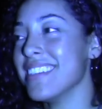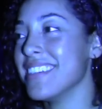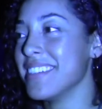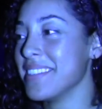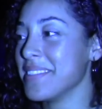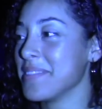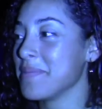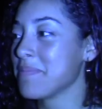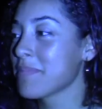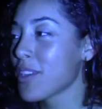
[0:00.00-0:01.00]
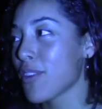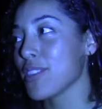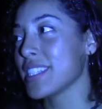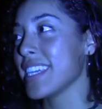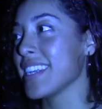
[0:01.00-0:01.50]
What's your name, baby?
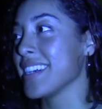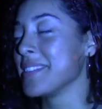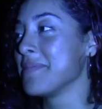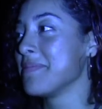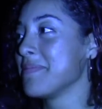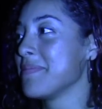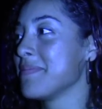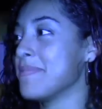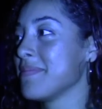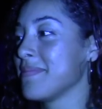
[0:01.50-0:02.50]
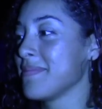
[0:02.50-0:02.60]
Rosita. Very